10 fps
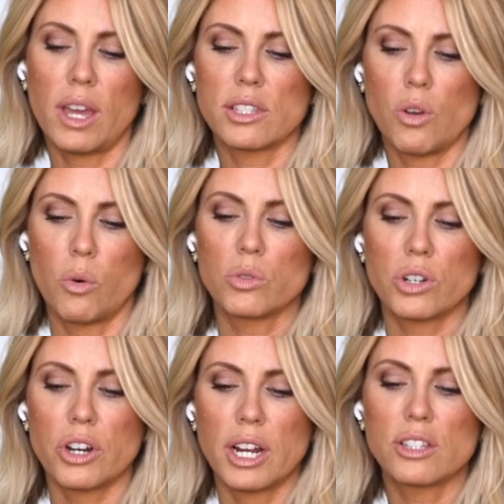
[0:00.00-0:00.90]
is
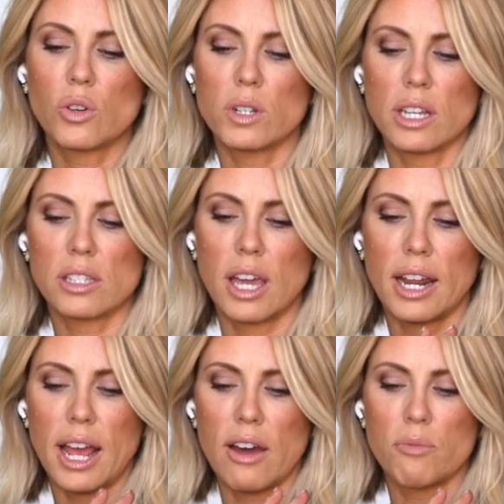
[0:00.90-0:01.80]
older, and so it does
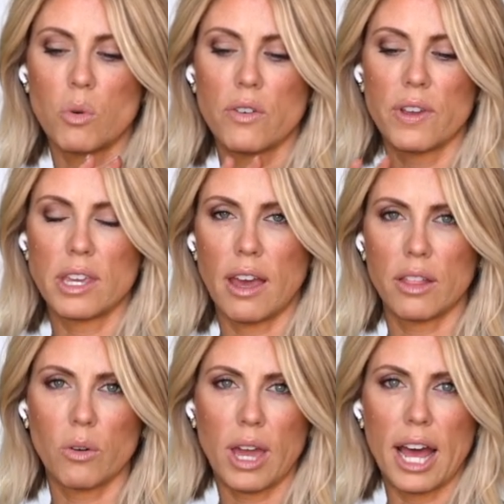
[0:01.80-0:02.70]
kind of have more of a
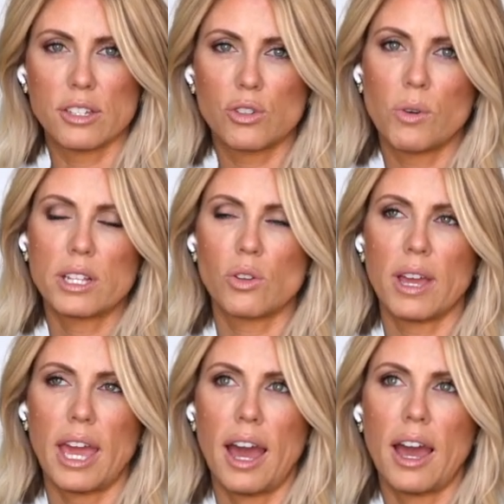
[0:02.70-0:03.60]
yellow cast to it, so
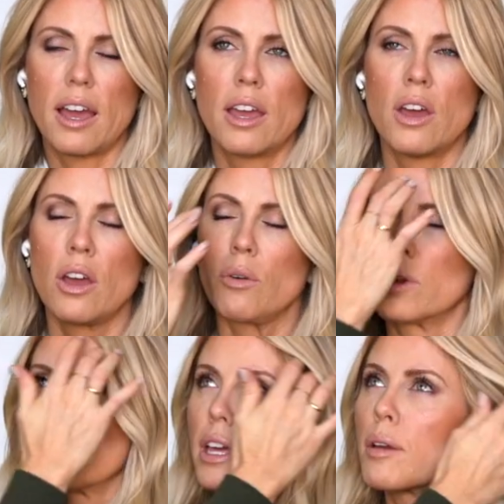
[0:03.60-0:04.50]
I can't
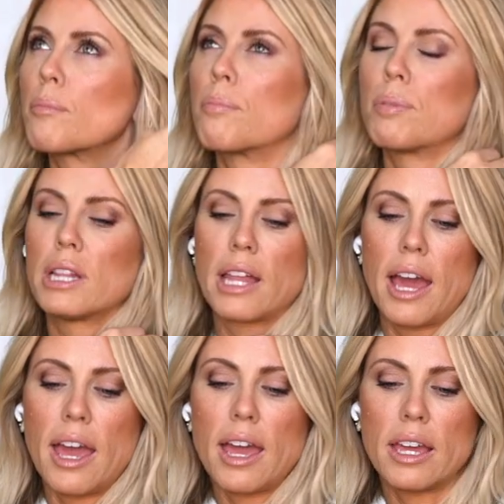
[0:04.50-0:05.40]
really
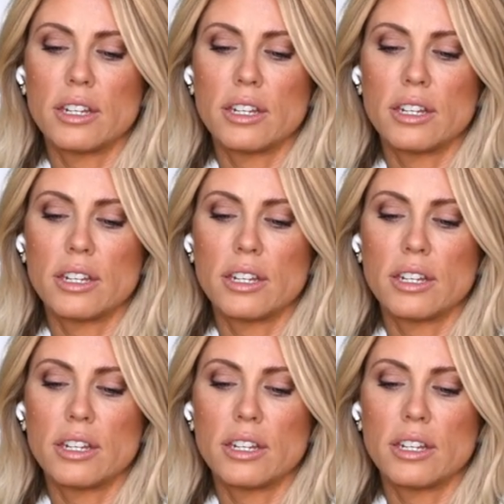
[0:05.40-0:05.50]
play